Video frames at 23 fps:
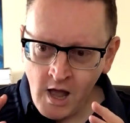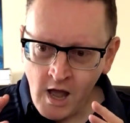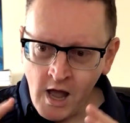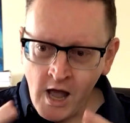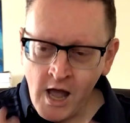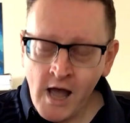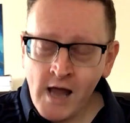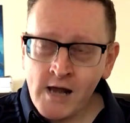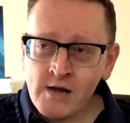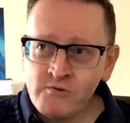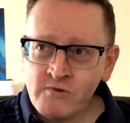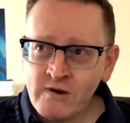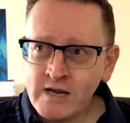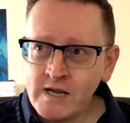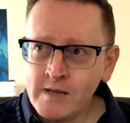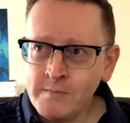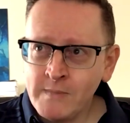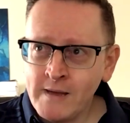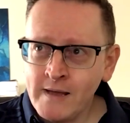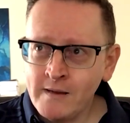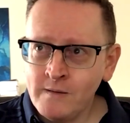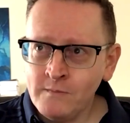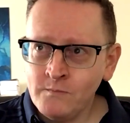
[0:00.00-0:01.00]
I highly
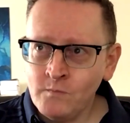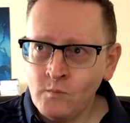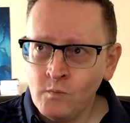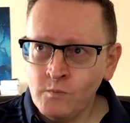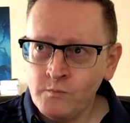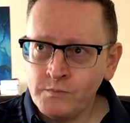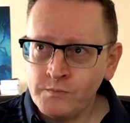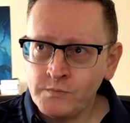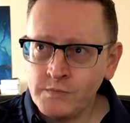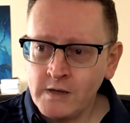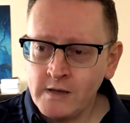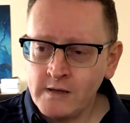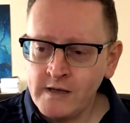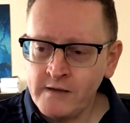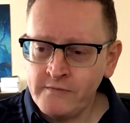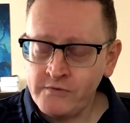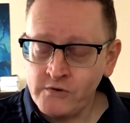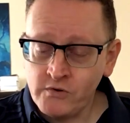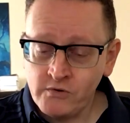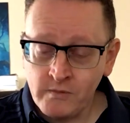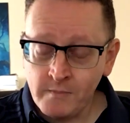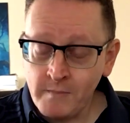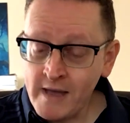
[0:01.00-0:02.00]
recommend,
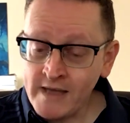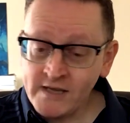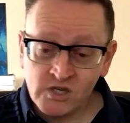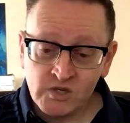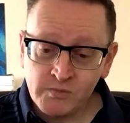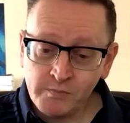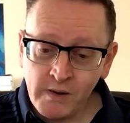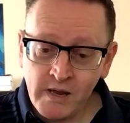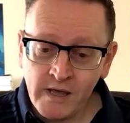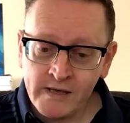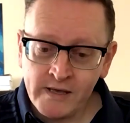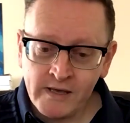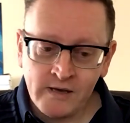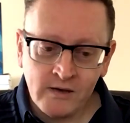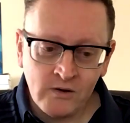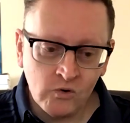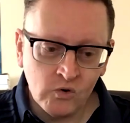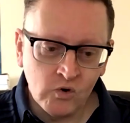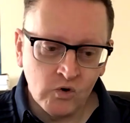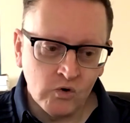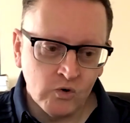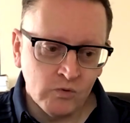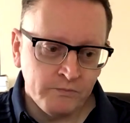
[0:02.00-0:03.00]
if you're a Mage player
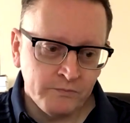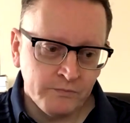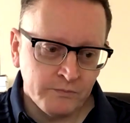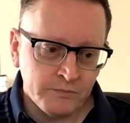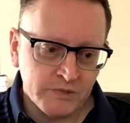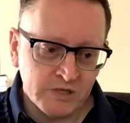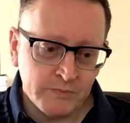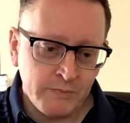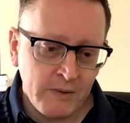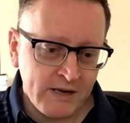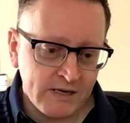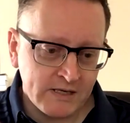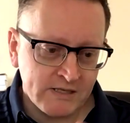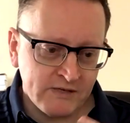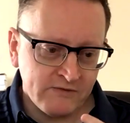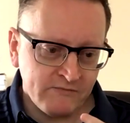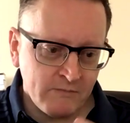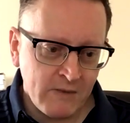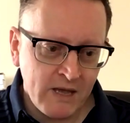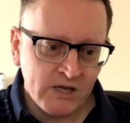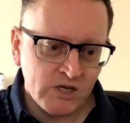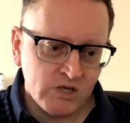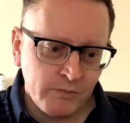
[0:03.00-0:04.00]
or
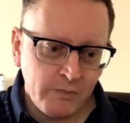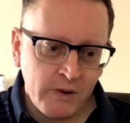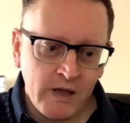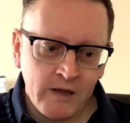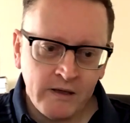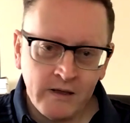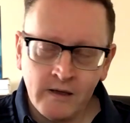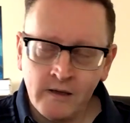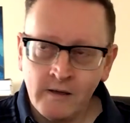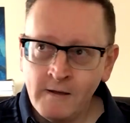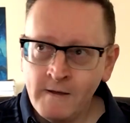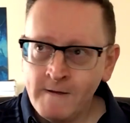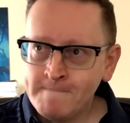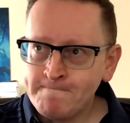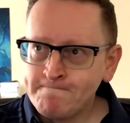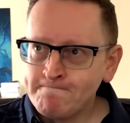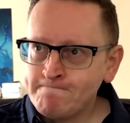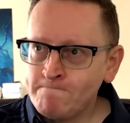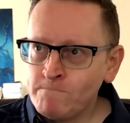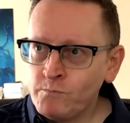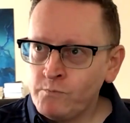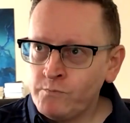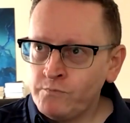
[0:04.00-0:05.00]
prospective Mage player,
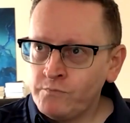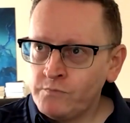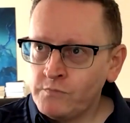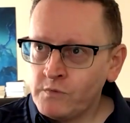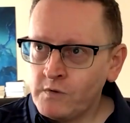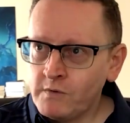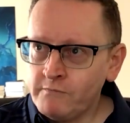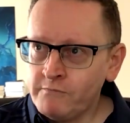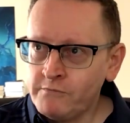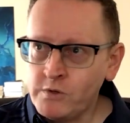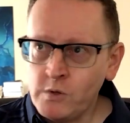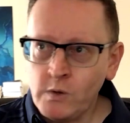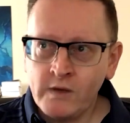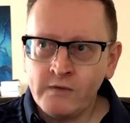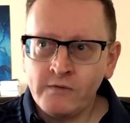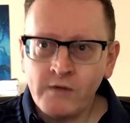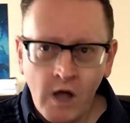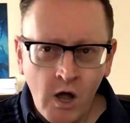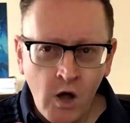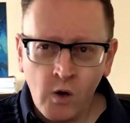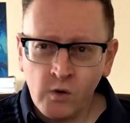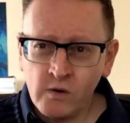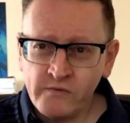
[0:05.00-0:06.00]
viewing
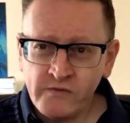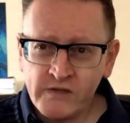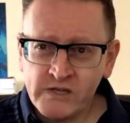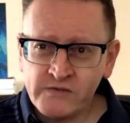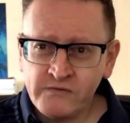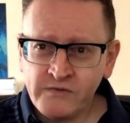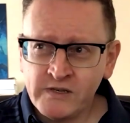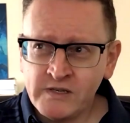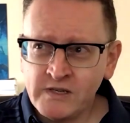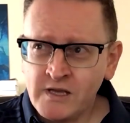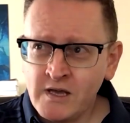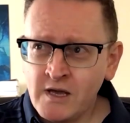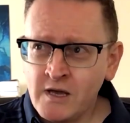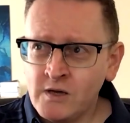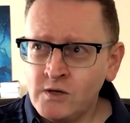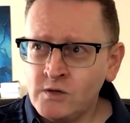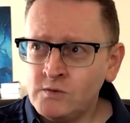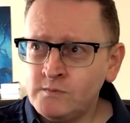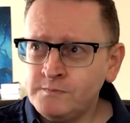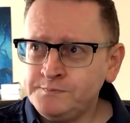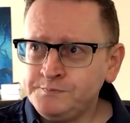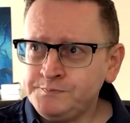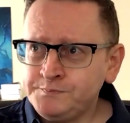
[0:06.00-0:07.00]
the whole of this
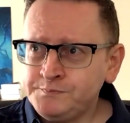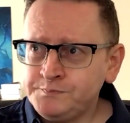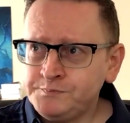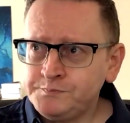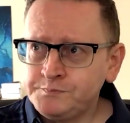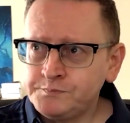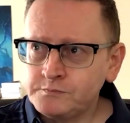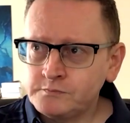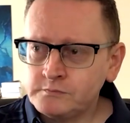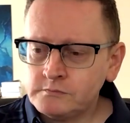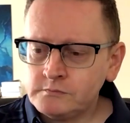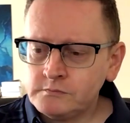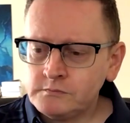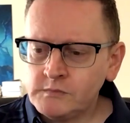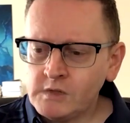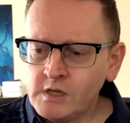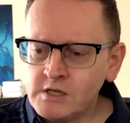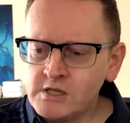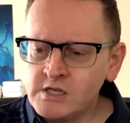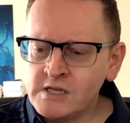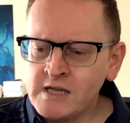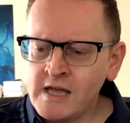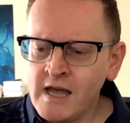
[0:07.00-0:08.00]
video
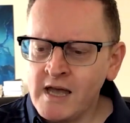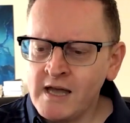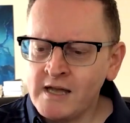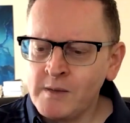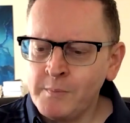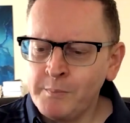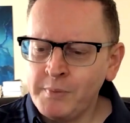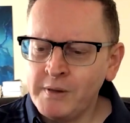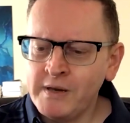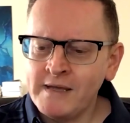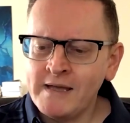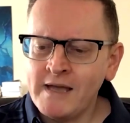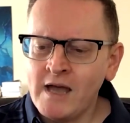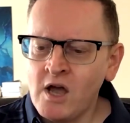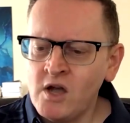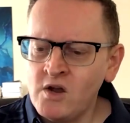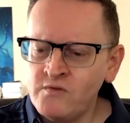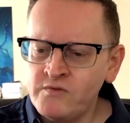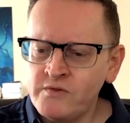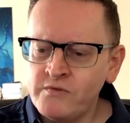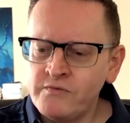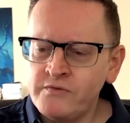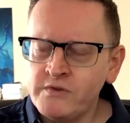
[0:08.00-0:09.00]
to get a complete
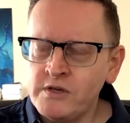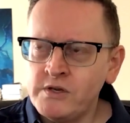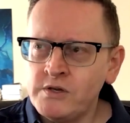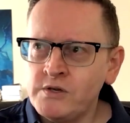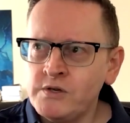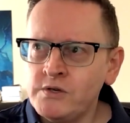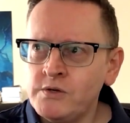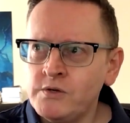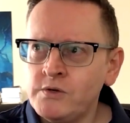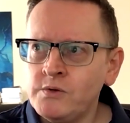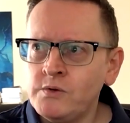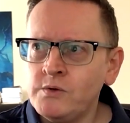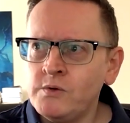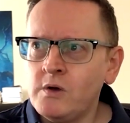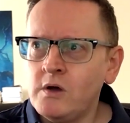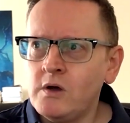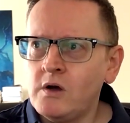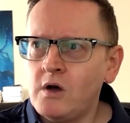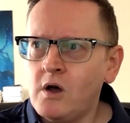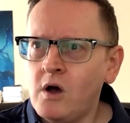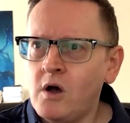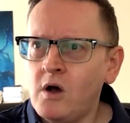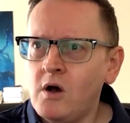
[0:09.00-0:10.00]
overview
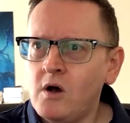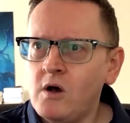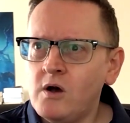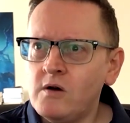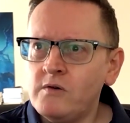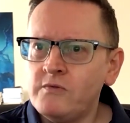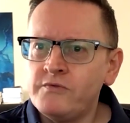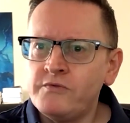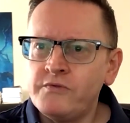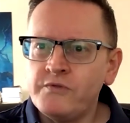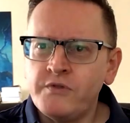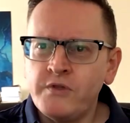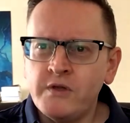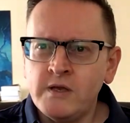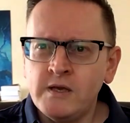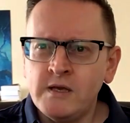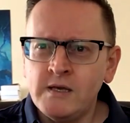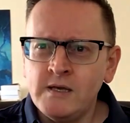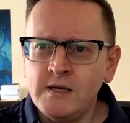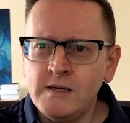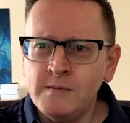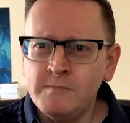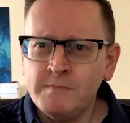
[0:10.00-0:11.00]
of
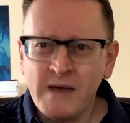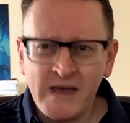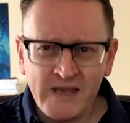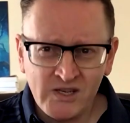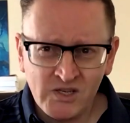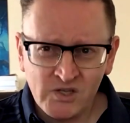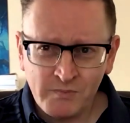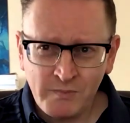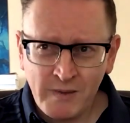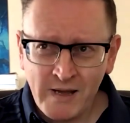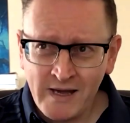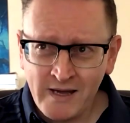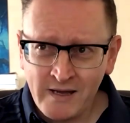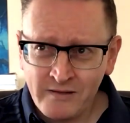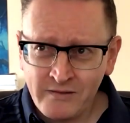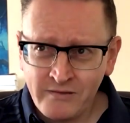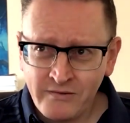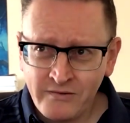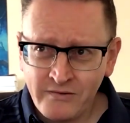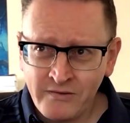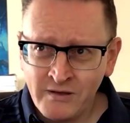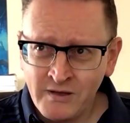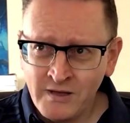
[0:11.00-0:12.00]
the Mage
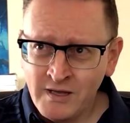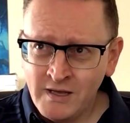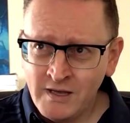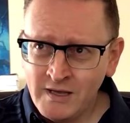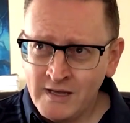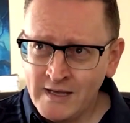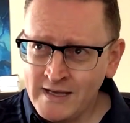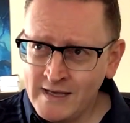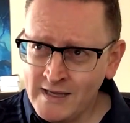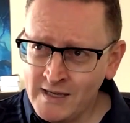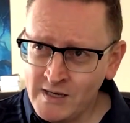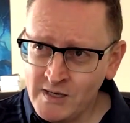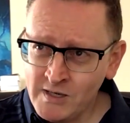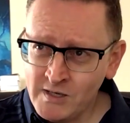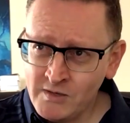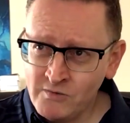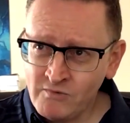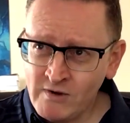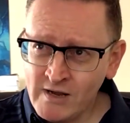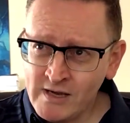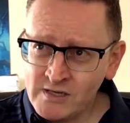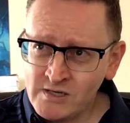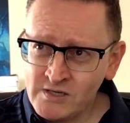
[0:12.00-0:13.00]
path
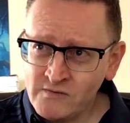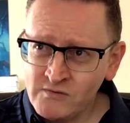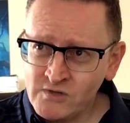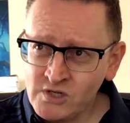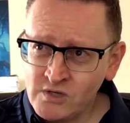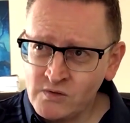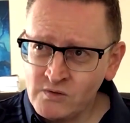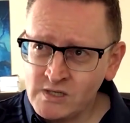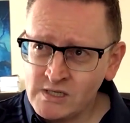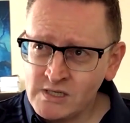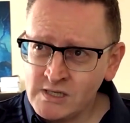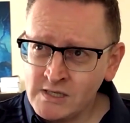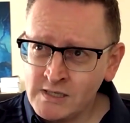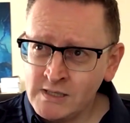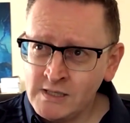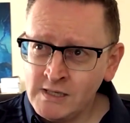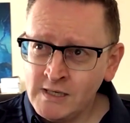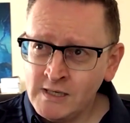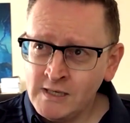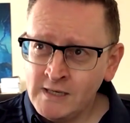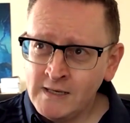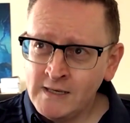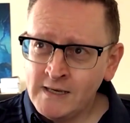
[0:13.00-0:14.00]
in Raiders of Dune
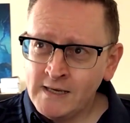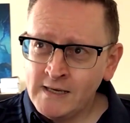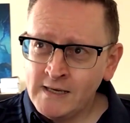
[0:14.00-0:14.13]
Sea.